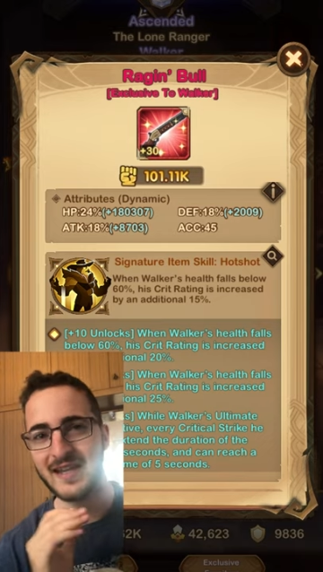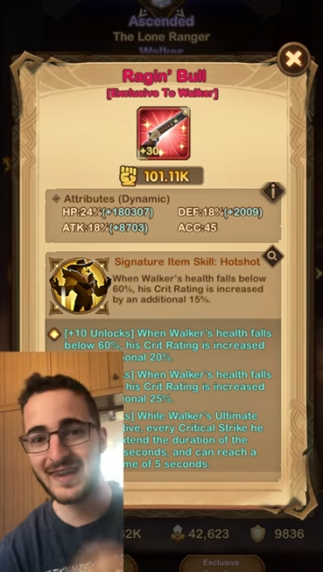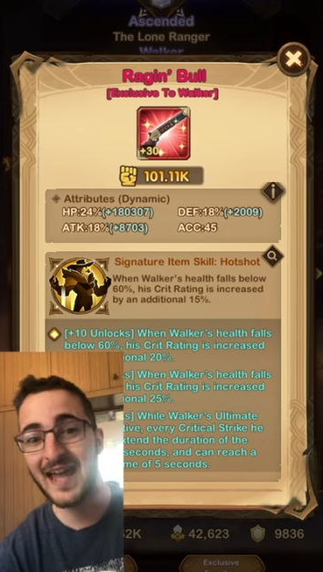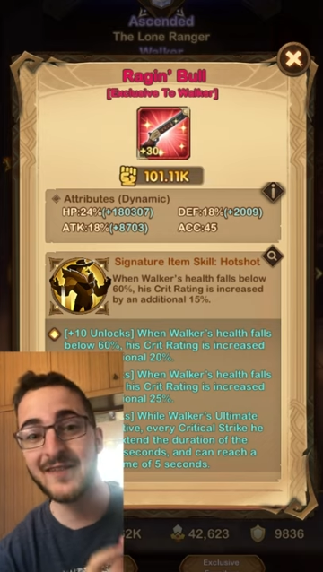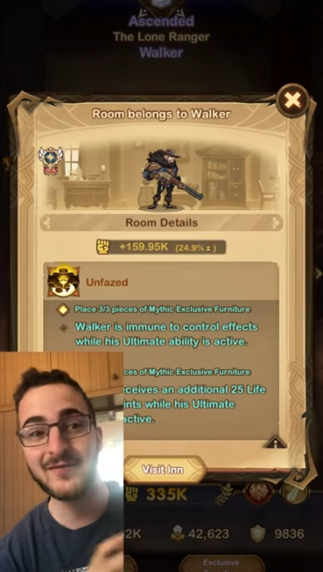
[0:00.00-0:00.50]

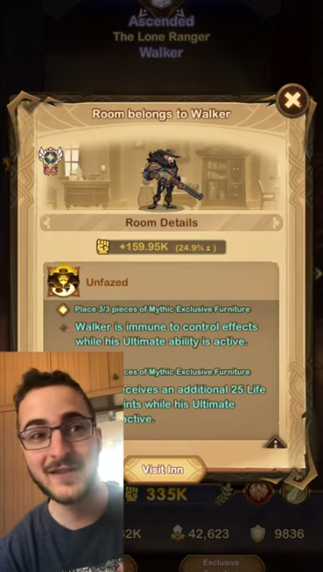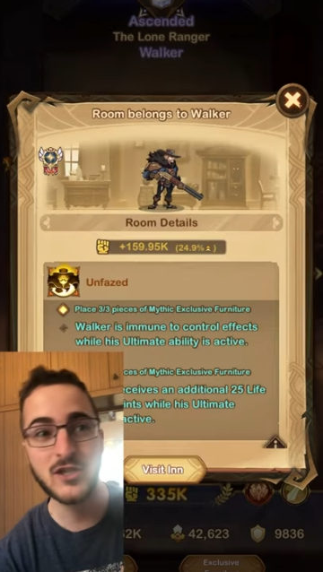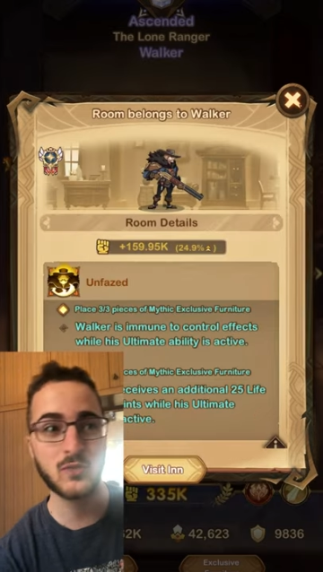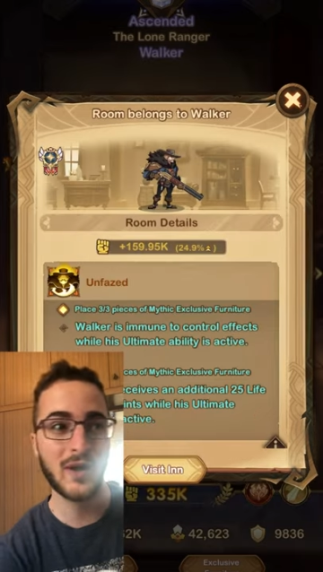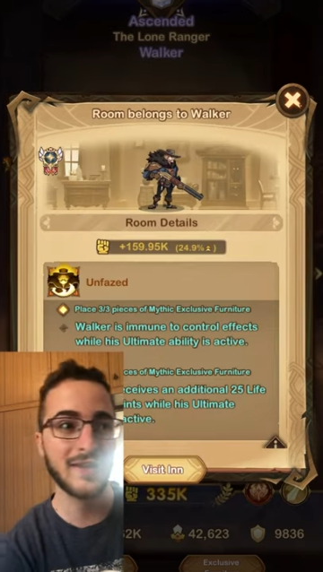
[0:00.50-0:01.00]
life
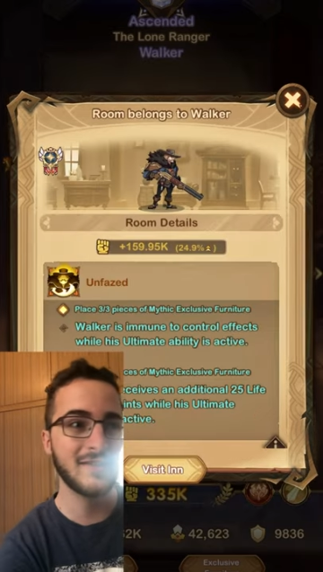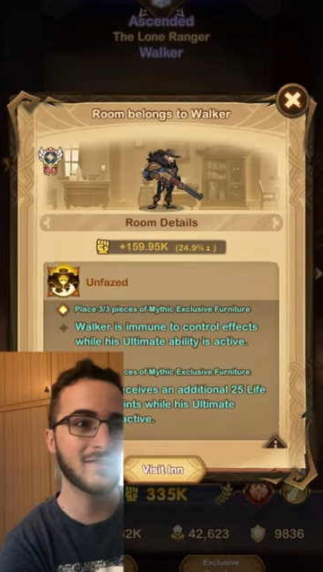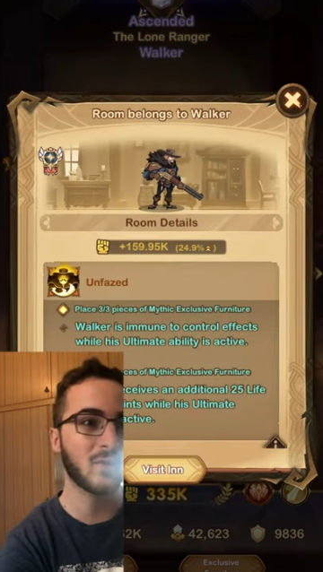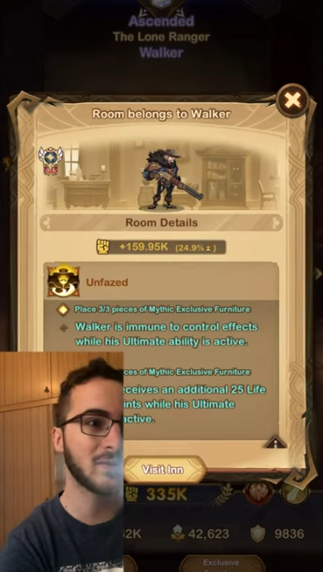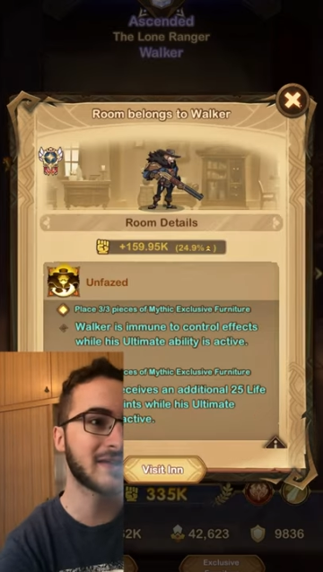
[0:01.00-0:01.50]
leech while he's
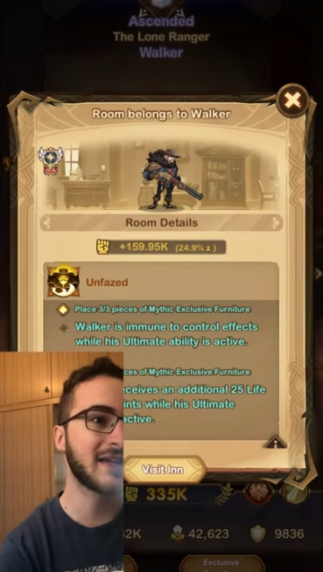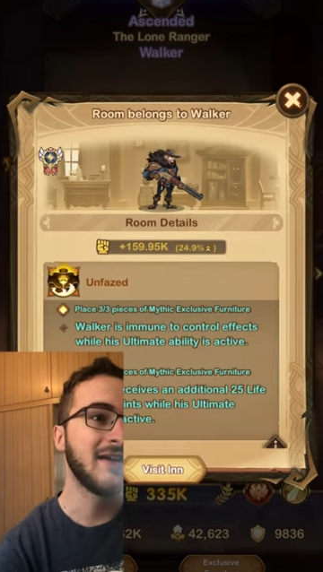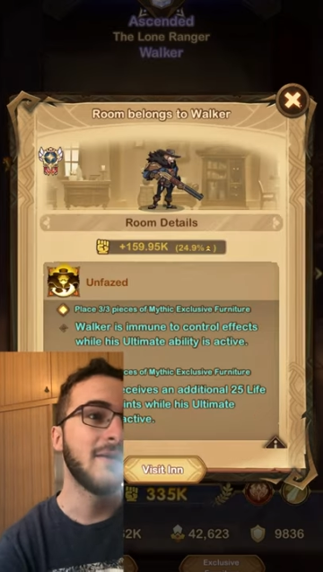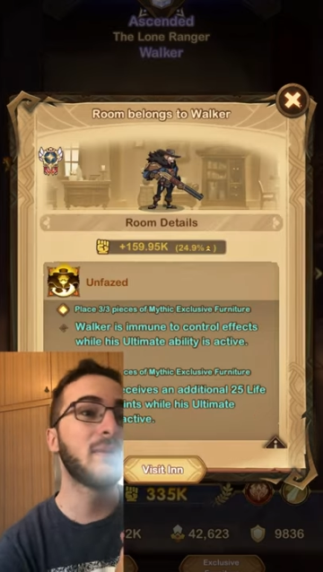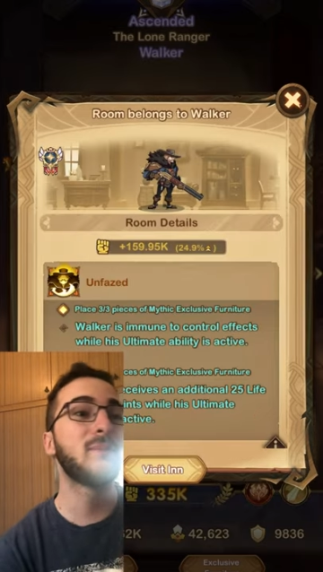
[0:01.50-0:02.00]
ulting,
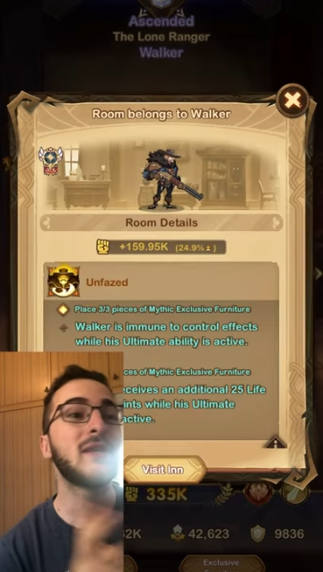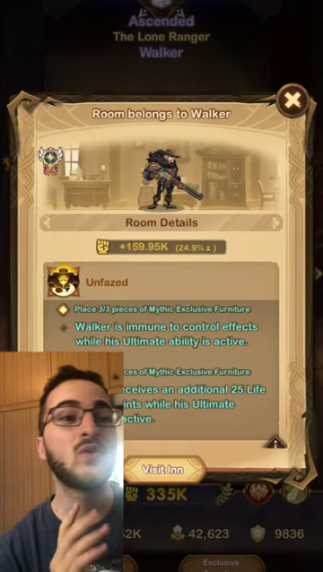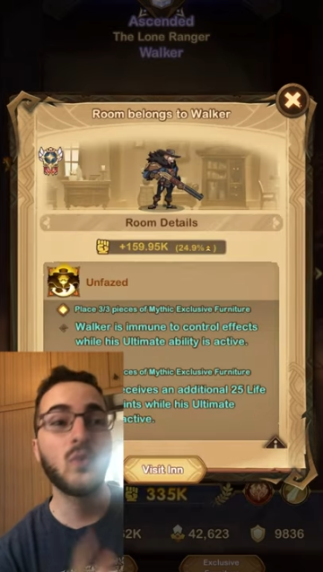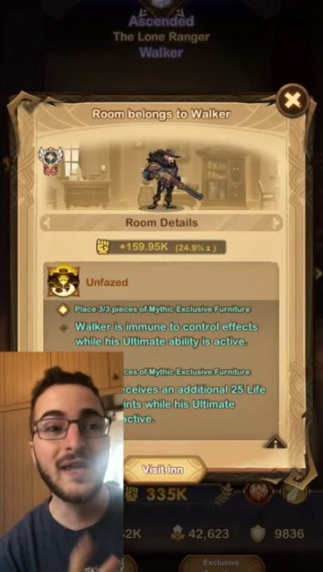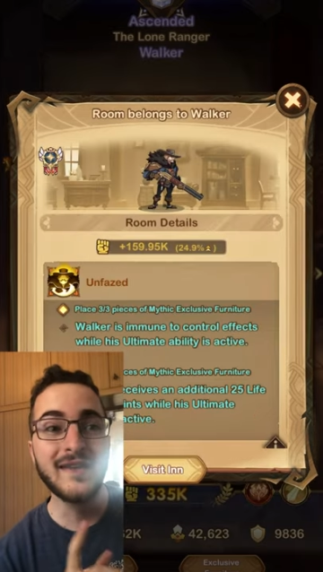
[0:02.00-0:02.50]
but
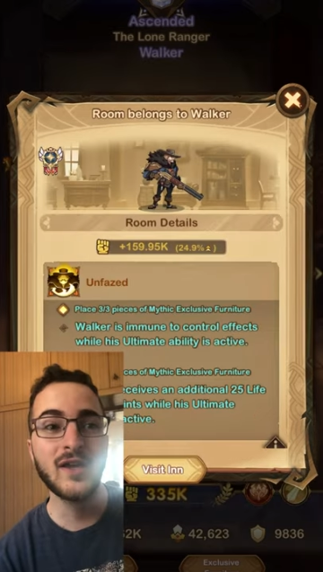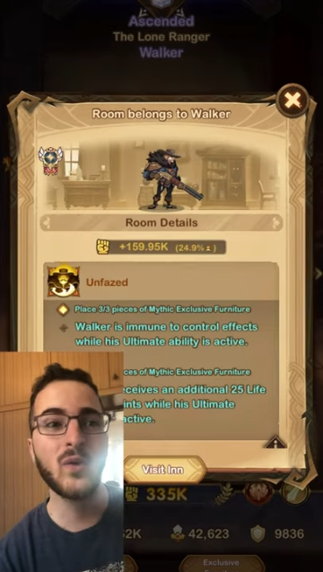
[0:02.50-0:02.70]
between the